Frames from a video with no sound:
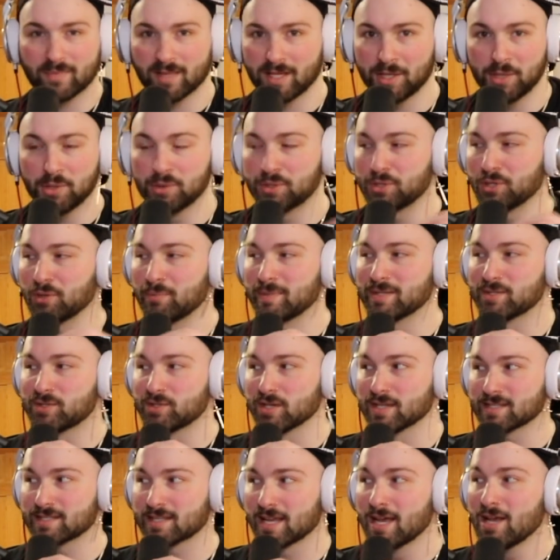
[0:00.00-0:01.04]
YouTube is
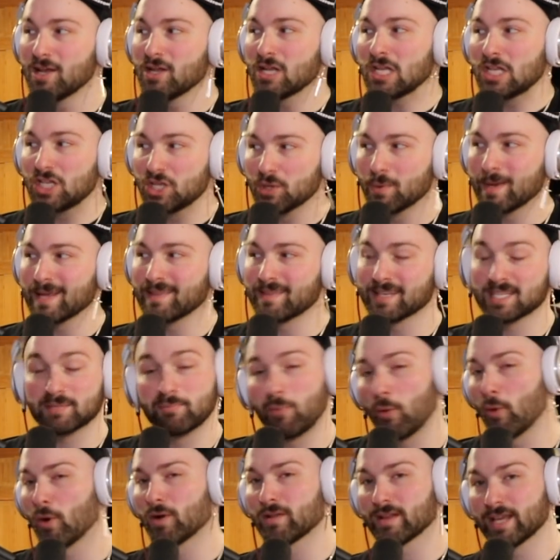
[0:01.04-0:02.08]
just doing this
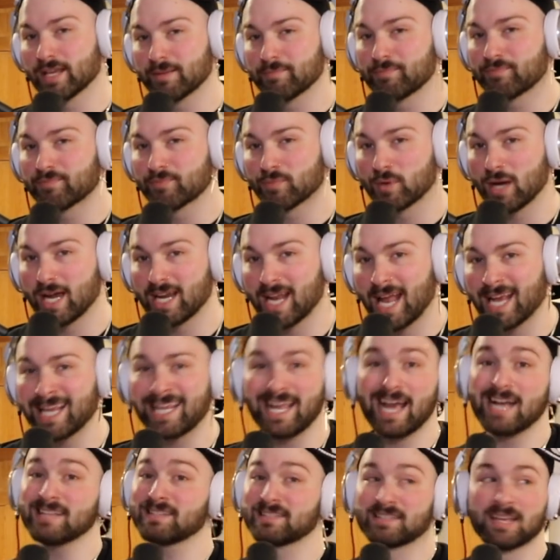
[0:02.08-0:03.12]
poorly, right? I
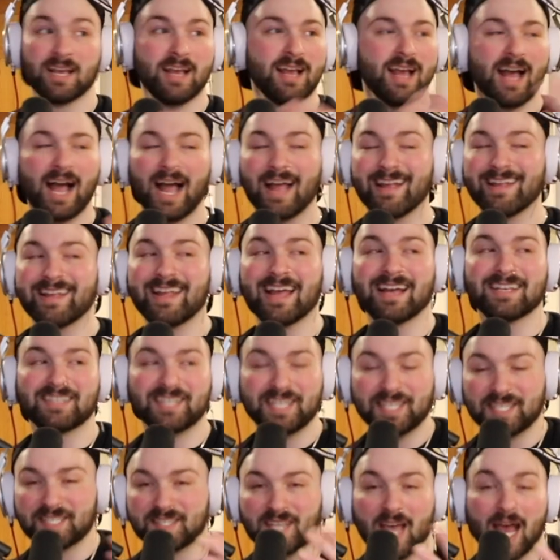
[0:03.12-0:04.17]
guess
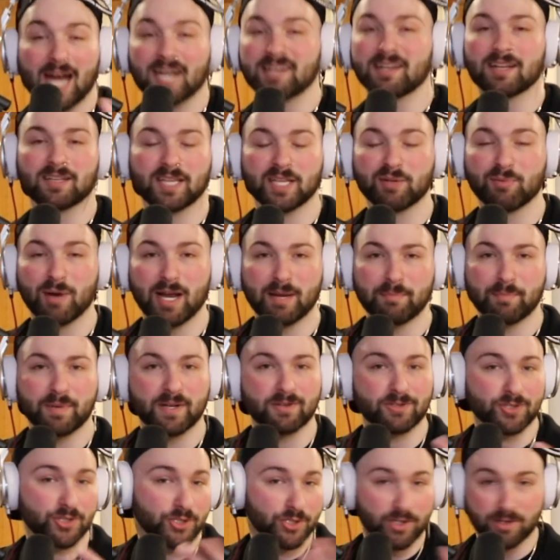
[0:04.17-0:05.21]
he's technically right, but
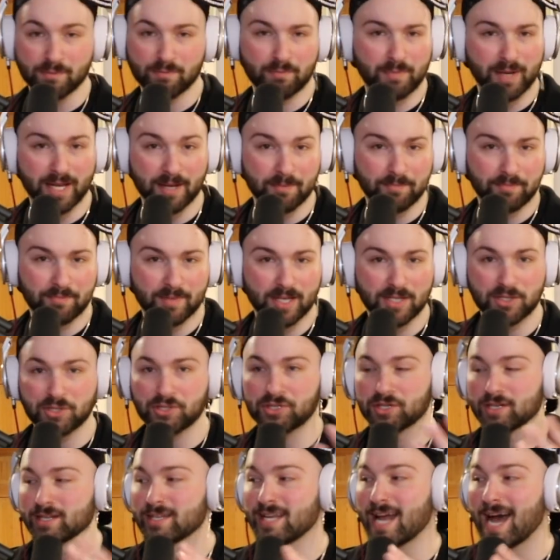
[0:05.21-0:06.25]
it shouldn't be. It
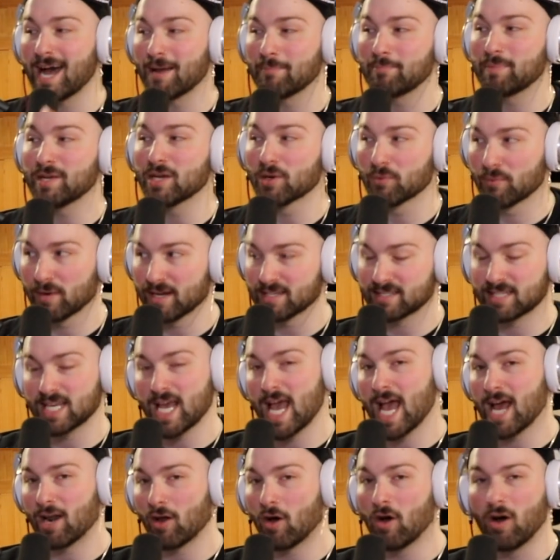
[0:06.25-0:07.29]
should not be a risk
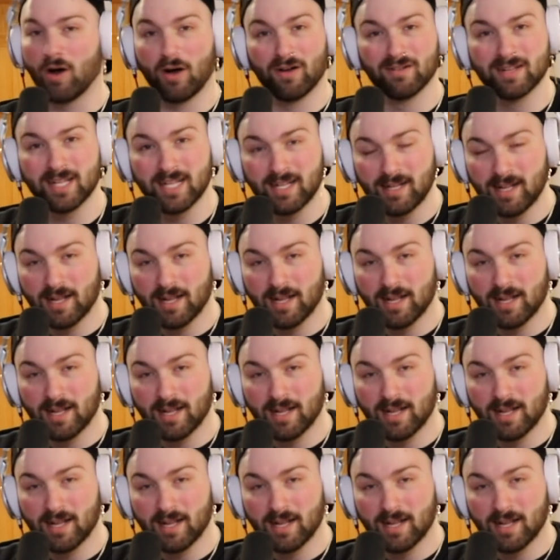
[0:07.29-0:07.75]
at all.